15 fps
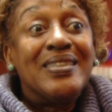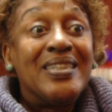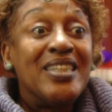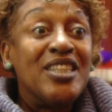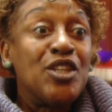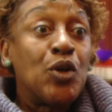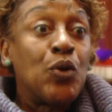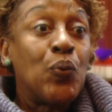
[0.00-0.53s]
and
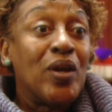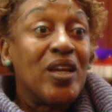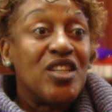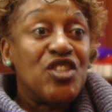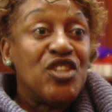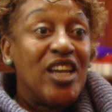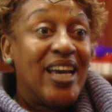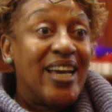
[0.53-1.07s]
a quick
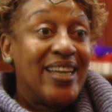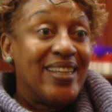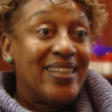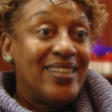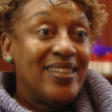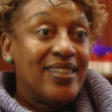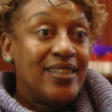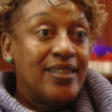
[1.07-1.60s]
chat
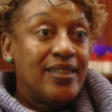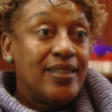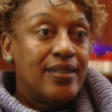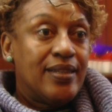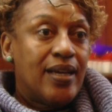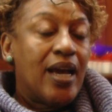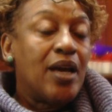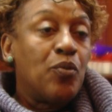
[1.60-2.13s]

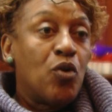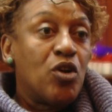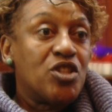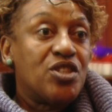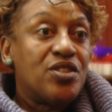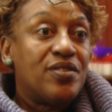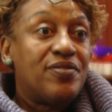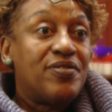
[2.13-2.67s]
and
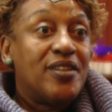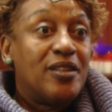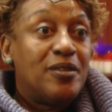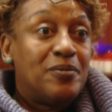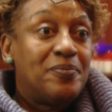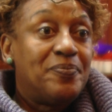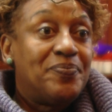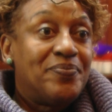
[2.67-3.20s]
watch the
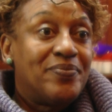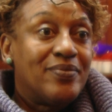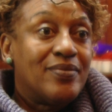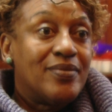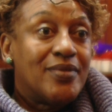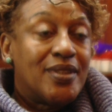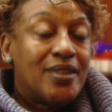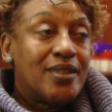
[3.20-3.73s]
film.
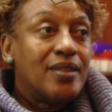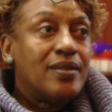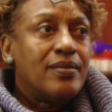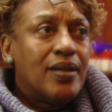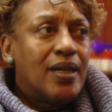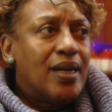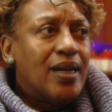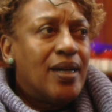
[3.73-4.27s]
So
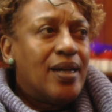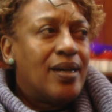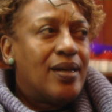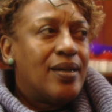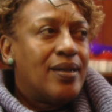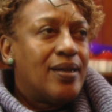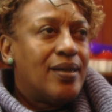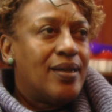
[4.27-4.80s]

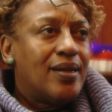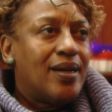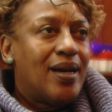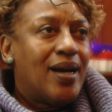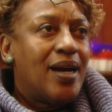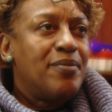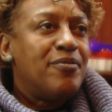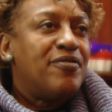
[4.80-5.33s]

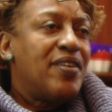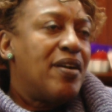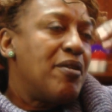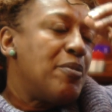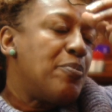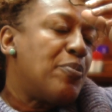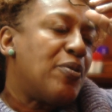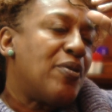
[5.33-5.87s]
I'm
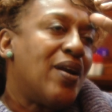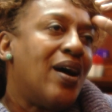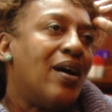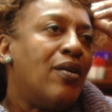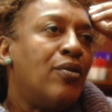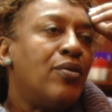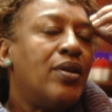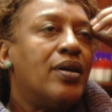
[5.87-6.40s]
very
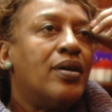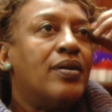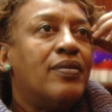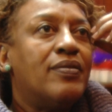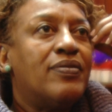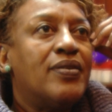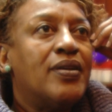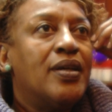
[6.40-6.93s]
proud
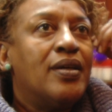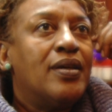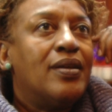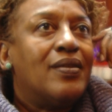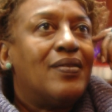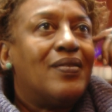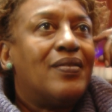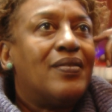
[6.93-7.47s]
of
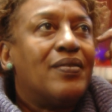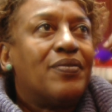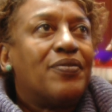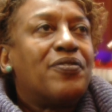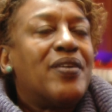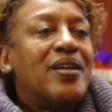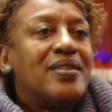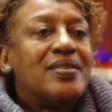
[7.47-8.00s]
the
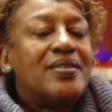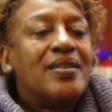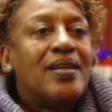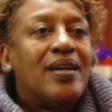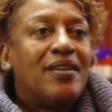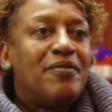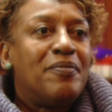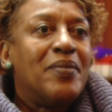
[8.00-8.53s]
friends that
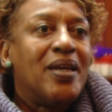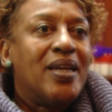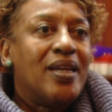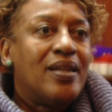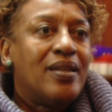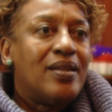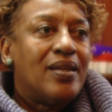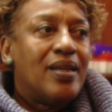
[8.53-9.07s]
I've
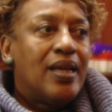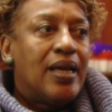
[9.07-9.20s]
made,